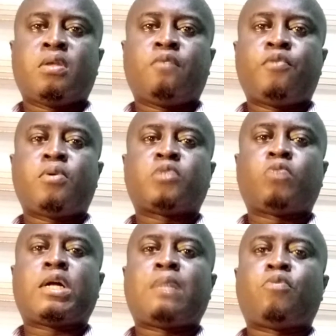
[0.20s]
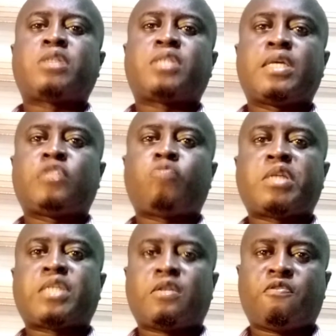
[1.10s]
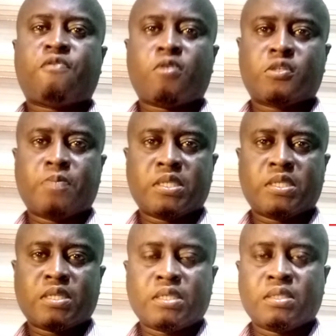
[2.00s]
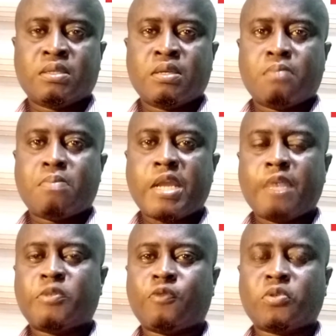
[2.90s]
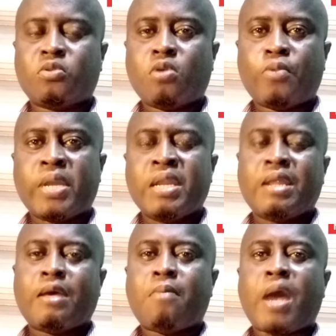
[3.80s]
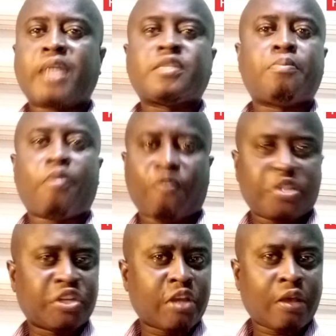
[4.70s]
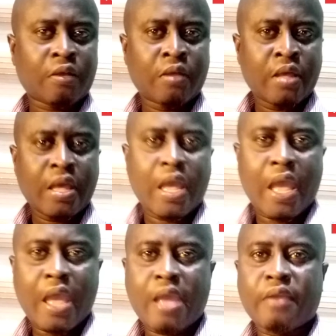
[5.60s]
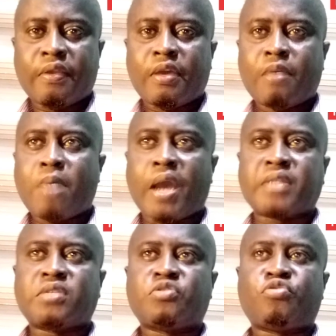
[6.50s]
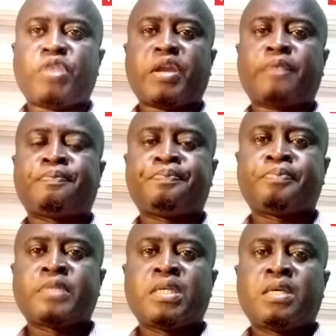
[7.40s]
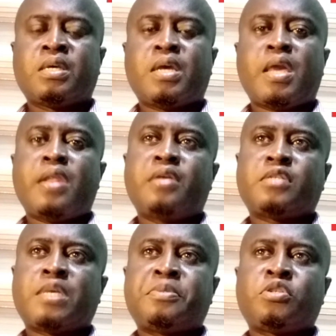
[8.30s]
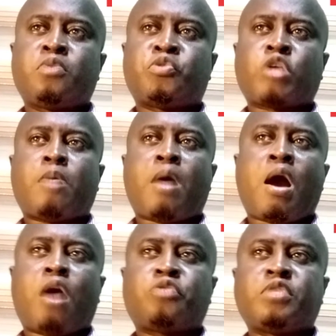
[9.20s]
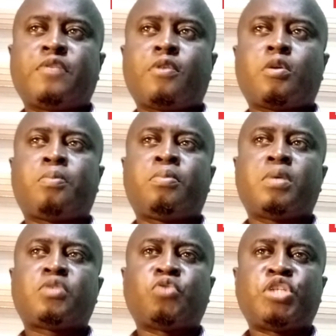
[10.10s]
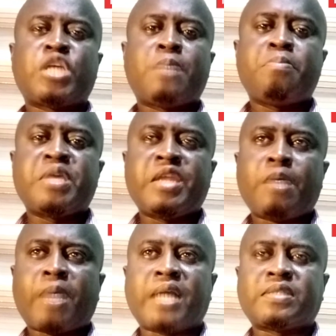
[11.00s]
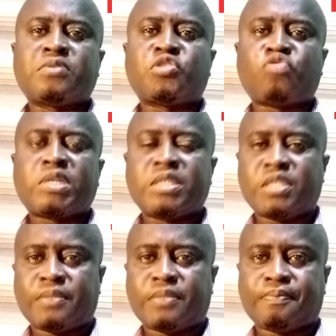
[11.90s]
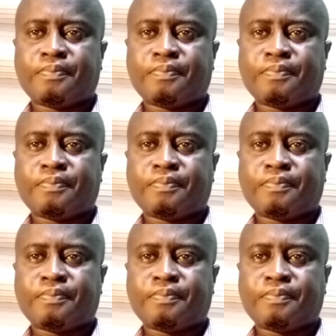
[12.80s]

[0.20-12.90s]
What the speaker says: Hello viewers, welcome once again to my channel Fox Business. My name is Fusu Gobin, a marketing professional and a marketing trainer. In this episode, we'll talk about how to develop social media marketing strategy.